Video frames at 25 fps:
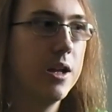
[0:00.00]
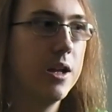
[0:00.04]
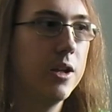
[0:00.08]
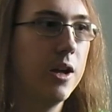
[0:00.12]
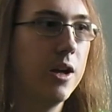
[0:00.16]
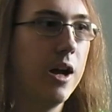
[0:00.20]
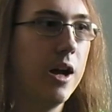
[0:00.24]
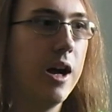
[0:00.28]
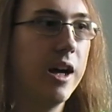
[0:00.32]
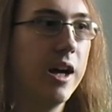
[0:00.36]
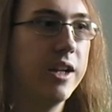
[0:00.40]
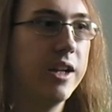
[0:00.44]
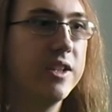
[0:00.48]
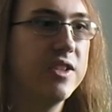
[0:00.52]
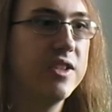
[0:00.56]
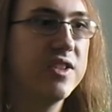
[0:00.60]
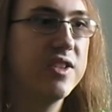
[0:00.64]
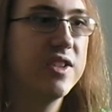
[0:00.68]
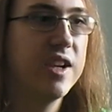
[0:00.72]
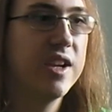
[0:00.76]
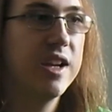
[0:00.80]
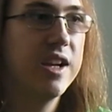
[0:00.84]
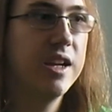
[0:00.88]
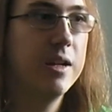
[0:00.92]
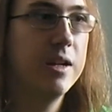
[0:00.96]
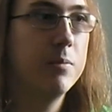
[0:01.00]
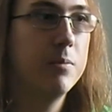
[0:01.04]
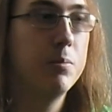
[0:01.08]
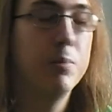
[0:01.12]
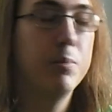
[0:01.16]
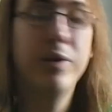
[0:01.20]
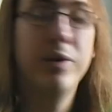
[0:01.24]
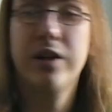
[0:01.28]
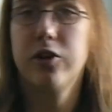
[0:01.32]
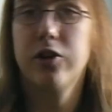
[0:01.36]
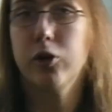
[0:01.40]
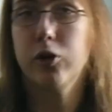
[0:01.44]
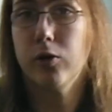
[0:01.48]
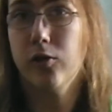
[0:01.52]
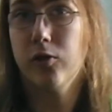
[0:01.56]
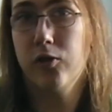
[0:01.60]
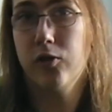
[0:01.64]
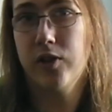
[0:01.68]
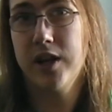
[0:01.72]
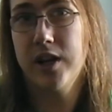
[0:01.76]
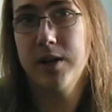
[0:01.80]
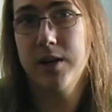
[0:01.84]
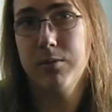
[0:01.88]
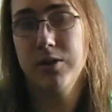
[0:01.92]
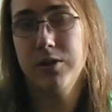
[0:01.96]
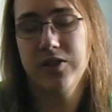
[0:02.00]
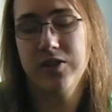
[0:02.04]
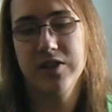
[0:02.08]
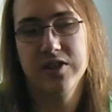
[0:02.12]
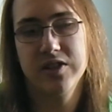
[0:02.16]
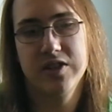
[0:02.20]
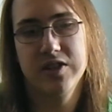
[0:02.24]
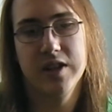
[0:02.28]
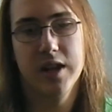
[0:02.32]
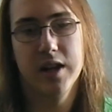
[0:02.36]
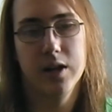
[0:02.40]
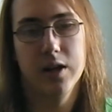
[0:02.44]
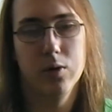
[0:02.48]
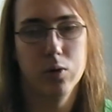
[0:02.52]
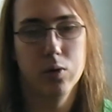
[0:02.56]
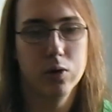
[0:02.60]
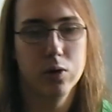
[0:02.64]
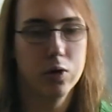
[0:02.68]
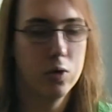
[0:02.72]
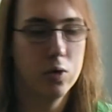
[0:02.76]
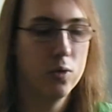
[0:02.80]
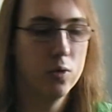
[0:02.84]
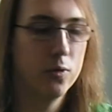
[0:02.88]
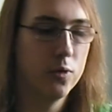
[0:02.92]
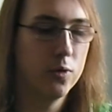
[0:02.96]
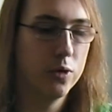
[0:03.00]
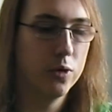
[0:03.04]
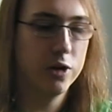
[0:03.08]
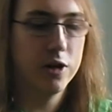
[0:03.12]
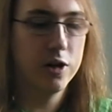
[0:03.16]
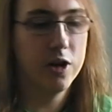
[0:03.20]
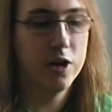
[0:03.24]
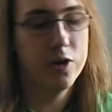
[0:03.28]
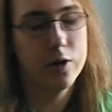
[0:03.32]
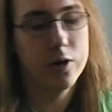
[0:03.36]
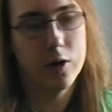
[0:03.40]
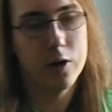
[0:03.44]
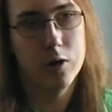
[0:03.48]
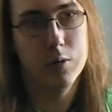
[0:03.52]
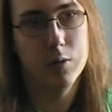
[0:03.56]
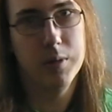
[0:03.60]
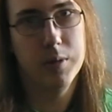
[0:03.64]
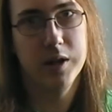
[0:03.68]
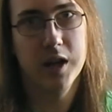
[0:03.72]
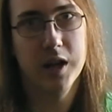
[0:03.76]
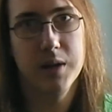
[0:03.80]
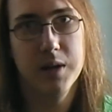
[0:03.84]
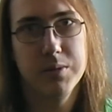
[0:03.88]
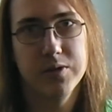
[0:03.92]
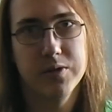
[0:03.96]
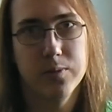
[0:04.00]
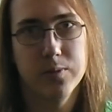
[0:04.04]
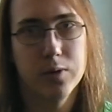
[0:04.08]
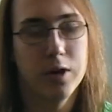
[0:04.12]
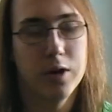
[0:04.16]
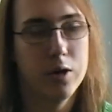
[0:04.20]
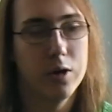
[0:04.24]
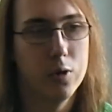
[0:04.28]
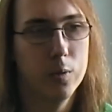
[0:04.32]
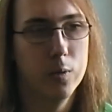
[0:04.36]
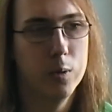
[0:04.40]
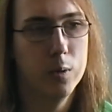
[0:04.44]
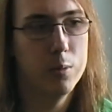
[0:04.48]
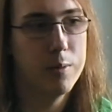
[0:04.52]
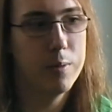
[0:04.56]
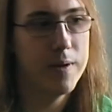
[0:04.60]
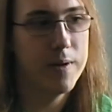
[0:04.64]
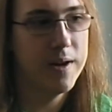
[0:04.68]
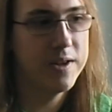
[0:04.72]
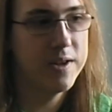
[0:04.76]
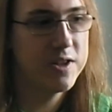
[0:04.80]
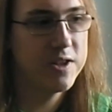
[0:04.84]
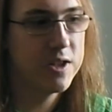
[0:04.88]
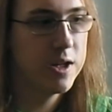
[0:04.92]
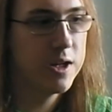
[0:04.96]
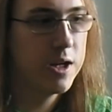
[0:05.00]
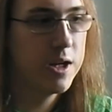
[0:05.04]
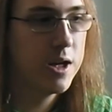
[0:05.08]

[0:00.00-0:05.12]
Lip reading: I'd say pick your favorites instead, or go for the other Kirby games for a lower price.